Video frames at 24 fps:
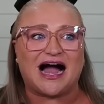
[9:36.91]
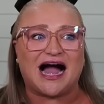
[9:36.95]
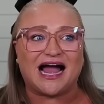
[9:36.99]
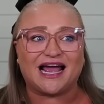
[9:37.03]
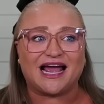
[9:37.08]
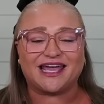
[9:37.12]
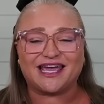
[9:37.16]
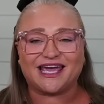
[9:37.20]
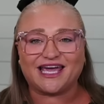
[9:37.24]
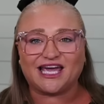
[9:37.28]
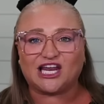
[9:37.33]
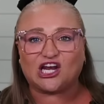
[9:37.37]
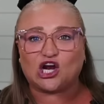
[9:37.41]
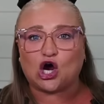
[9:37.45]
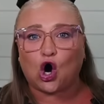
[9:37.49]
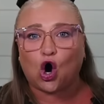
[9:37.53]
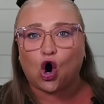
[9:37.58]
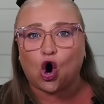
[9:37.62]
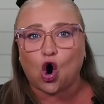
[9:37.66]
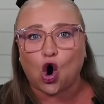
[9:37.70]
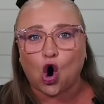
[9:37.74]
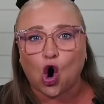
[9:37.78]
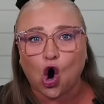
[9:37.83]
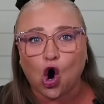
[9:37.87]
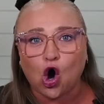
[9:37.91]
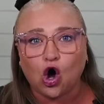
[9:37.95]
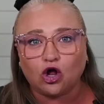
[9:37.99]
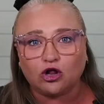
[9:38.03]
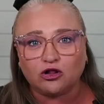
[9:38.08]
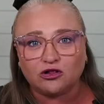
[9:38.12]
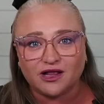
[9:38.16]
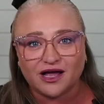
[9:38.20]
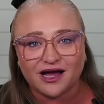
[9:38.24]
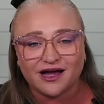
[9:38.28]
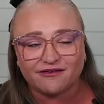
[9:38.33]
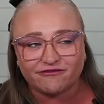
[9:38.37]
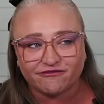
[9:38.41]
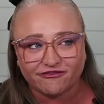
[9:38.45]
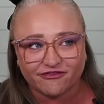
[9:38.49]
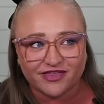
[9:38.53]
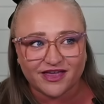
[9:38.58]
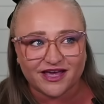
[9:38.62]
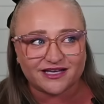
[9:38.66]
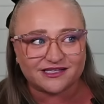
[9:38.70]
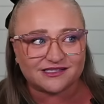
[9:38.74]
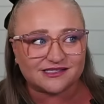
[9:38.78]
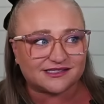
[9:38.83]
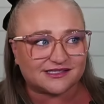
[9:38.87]
I get all of
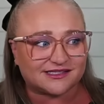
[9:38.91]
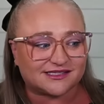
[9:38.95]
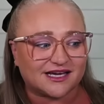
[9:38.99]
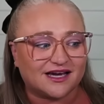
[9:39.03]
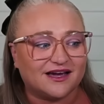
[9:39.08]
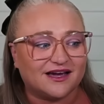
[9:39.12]
this.